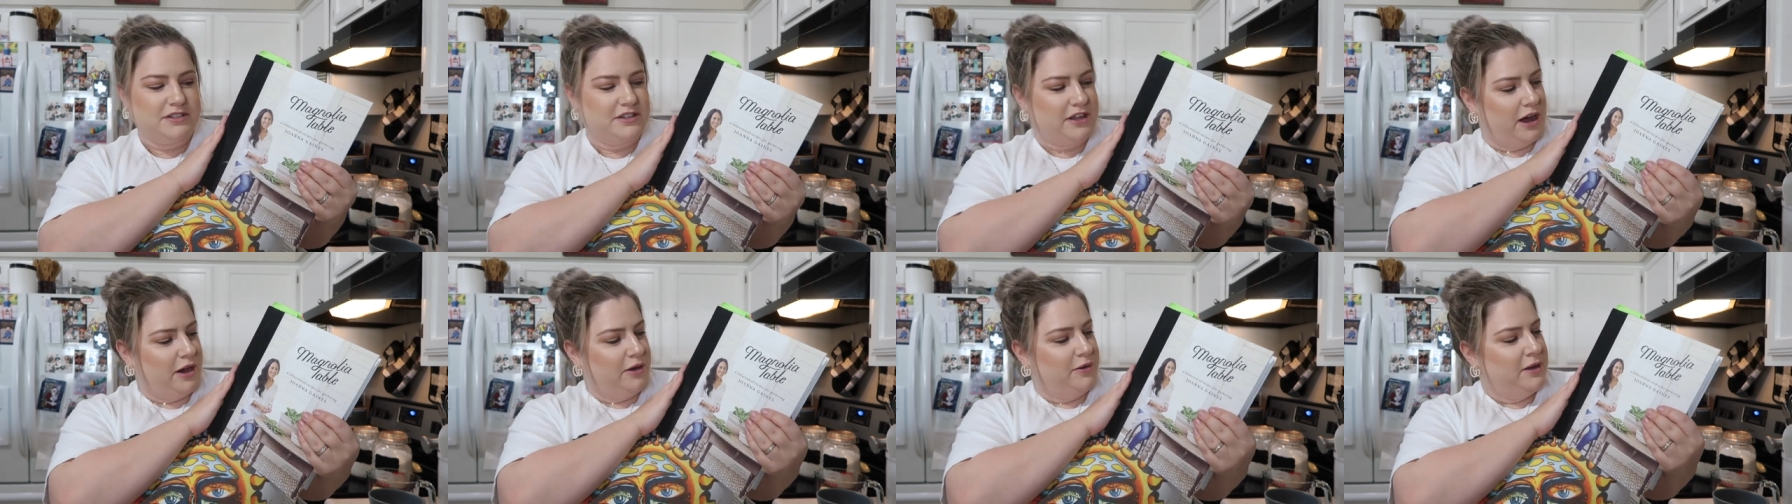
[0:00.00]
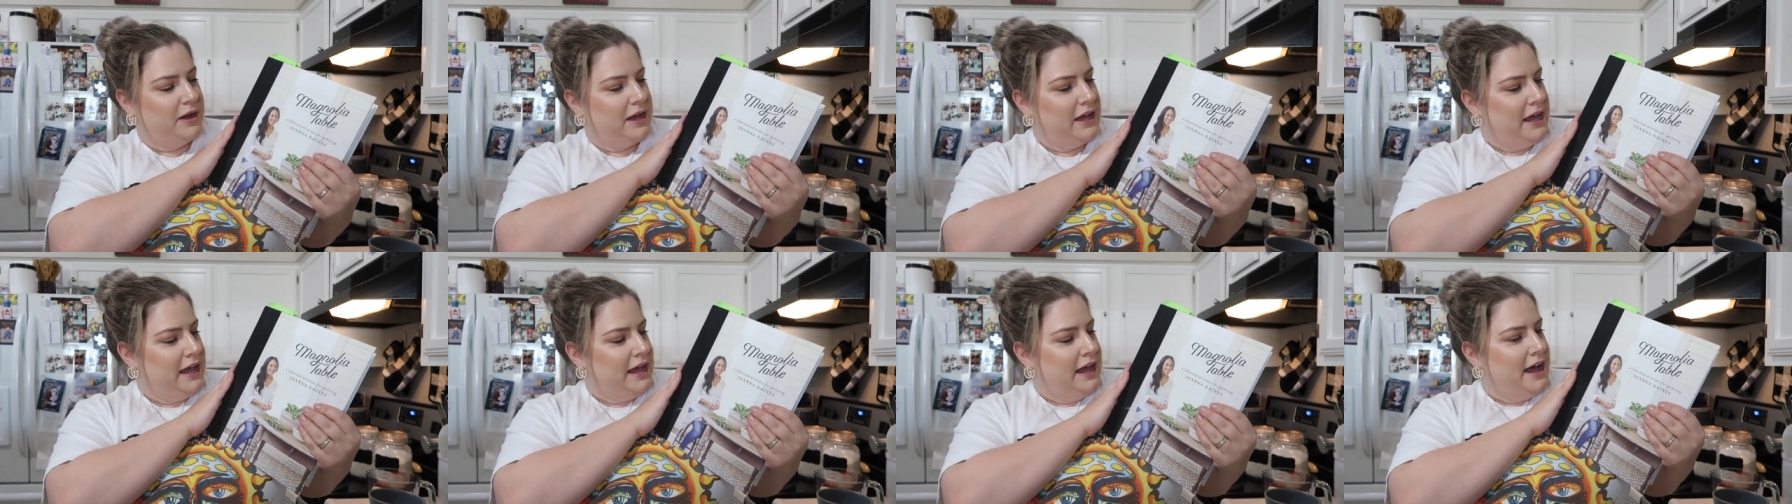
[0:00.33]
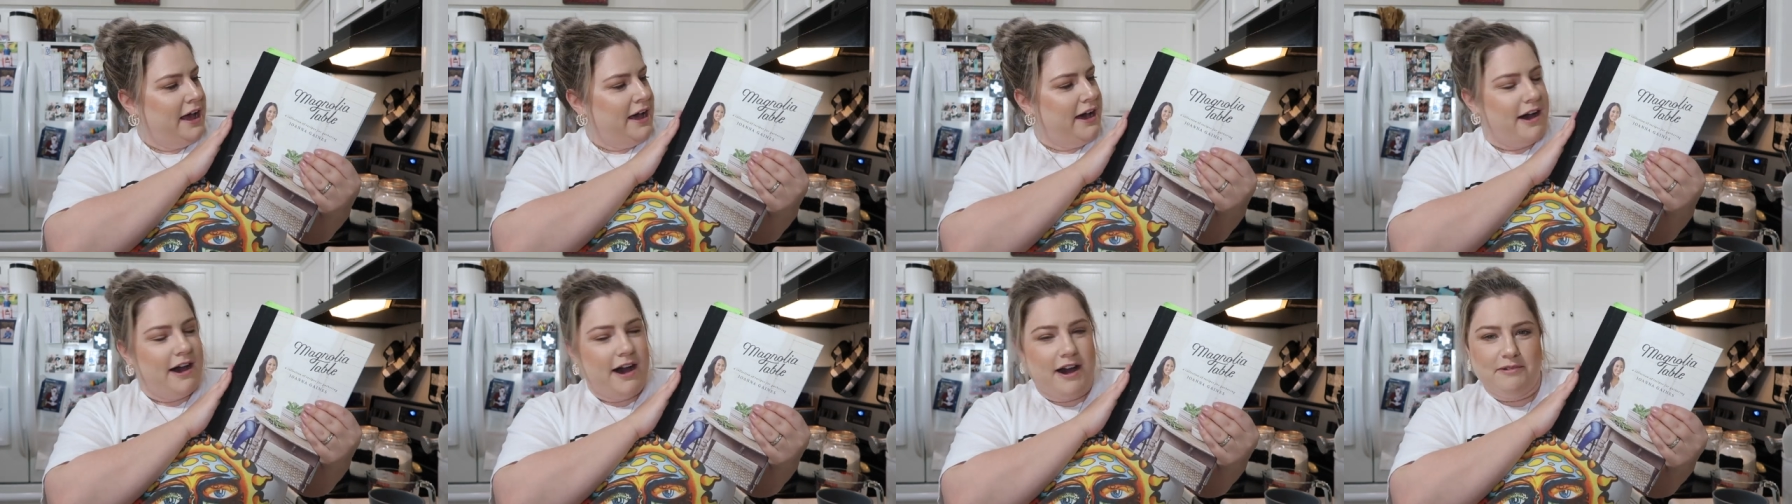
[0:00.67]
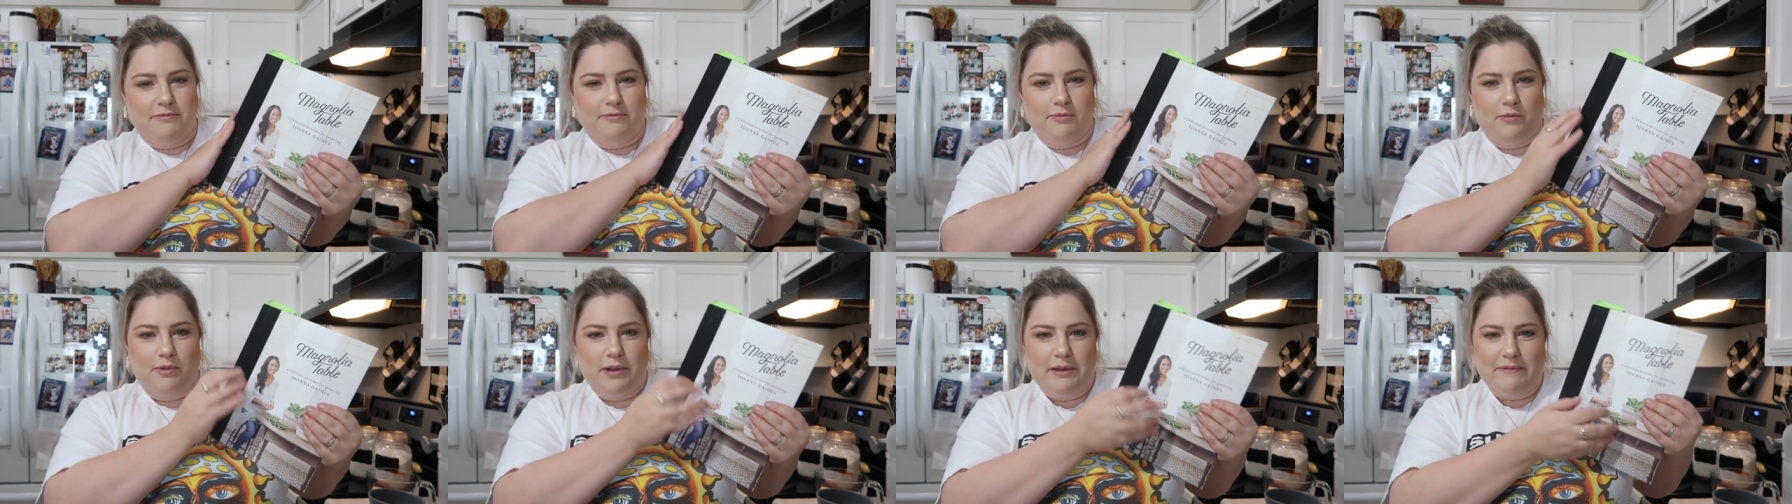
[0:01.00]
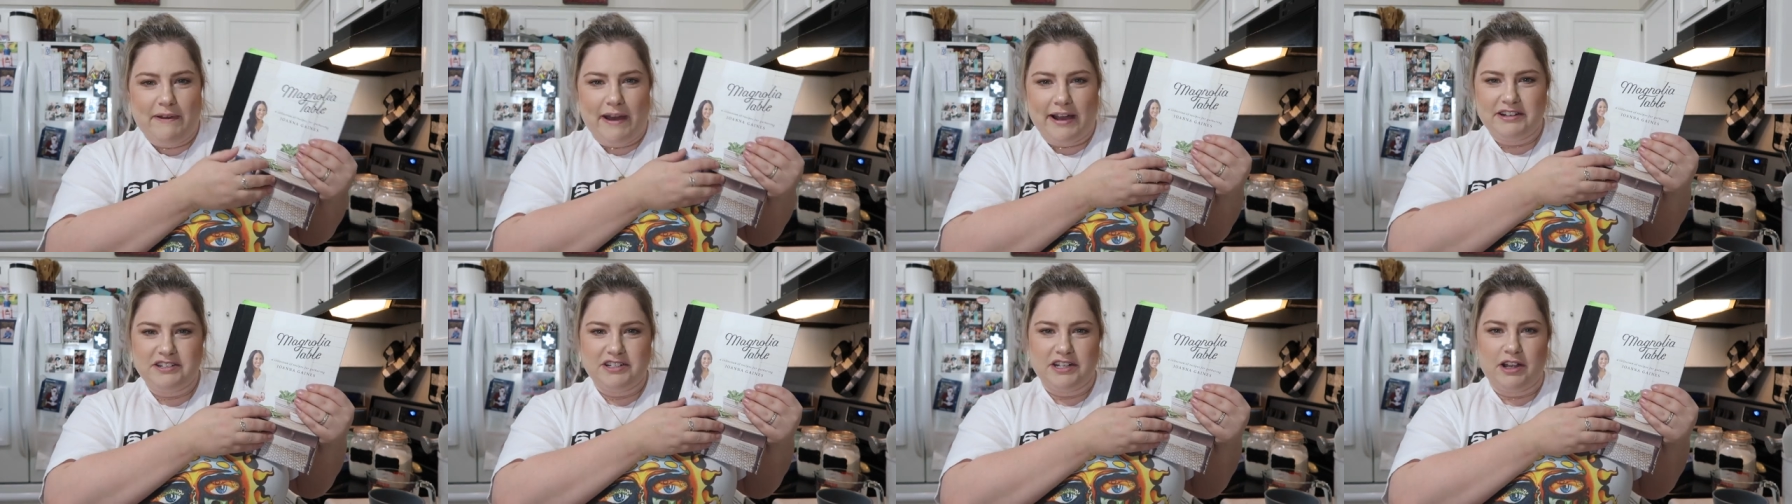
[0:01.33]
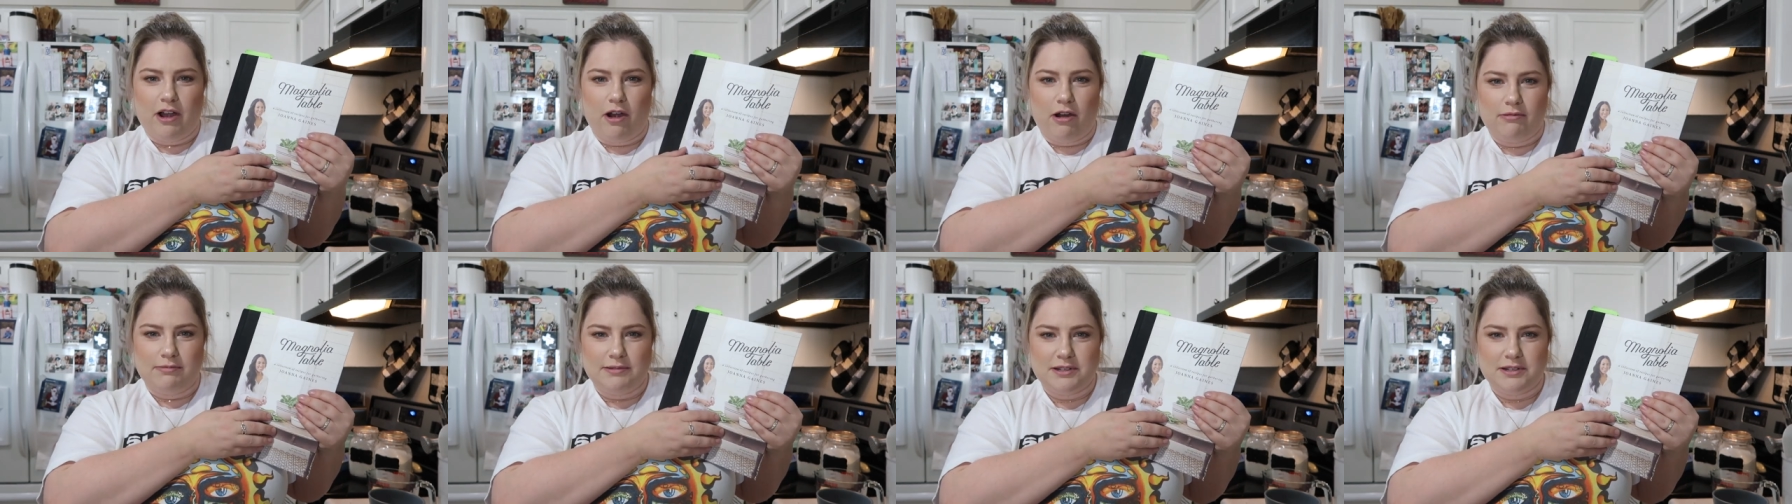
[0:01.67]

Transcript: So we've actually all